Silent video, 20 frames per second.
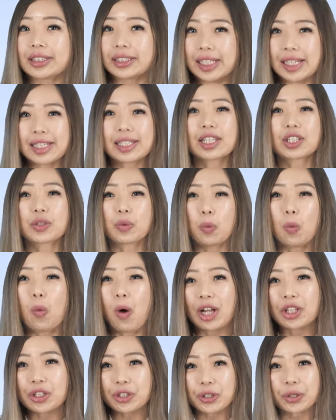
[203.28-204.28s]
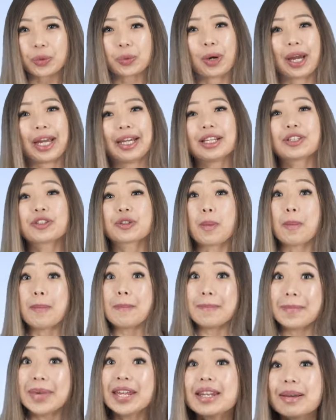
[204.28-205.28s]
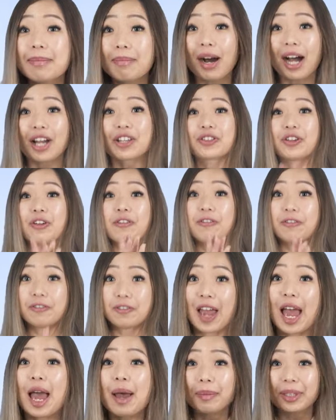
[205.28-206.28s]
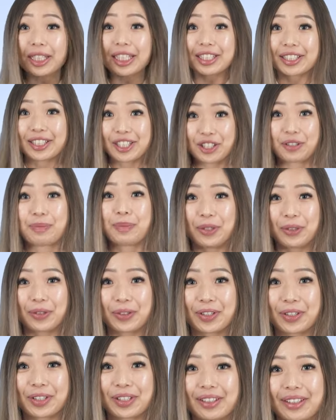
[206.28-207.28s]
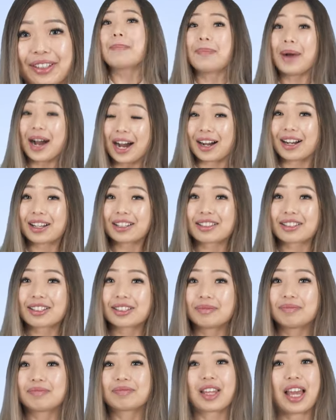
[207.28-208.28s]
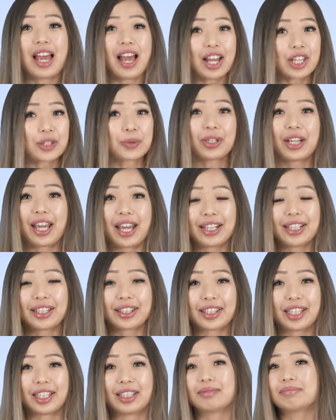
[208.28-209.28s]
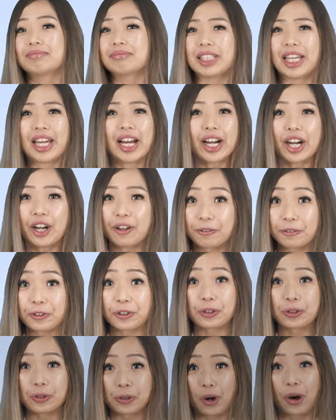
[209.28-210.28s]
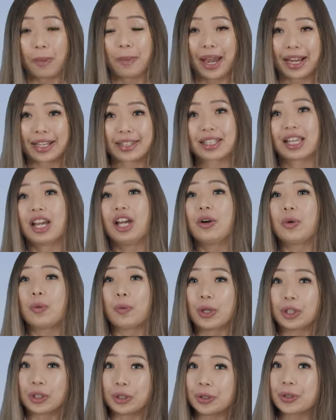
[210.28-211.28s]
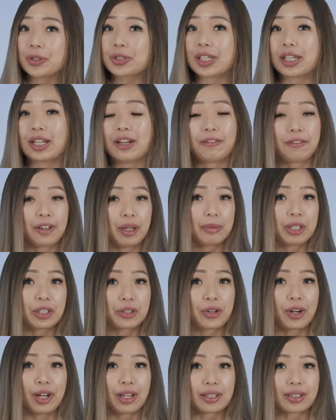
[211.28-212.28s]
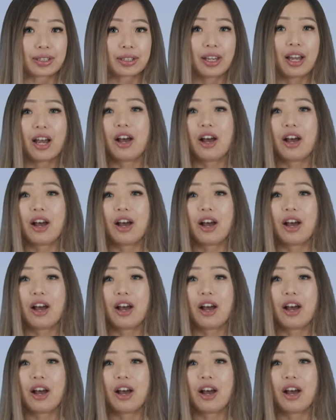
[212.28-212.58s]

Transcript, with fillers: This is one sure way to minimize your family disputes. But as with anything, there are a few drawbacks with using a family trust.